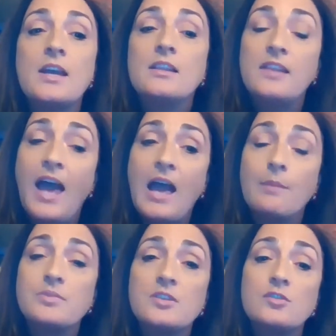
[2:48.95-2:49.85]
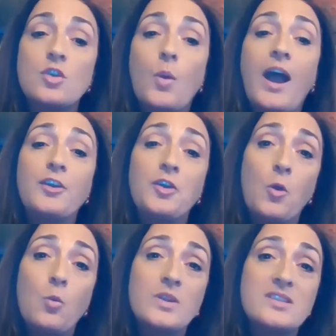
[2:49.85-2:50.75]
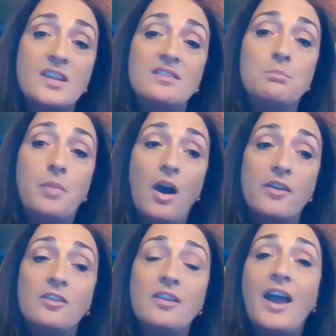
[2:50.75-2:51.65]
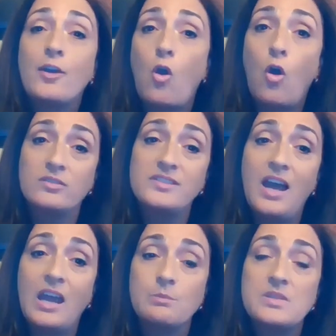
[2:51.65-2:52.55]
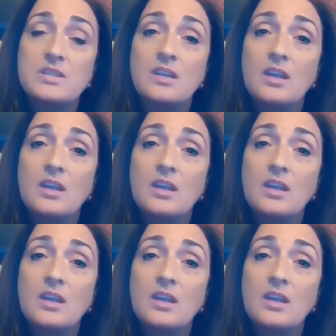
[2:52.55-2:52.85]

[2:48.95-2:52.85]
labs so I know what's in the bottle at all times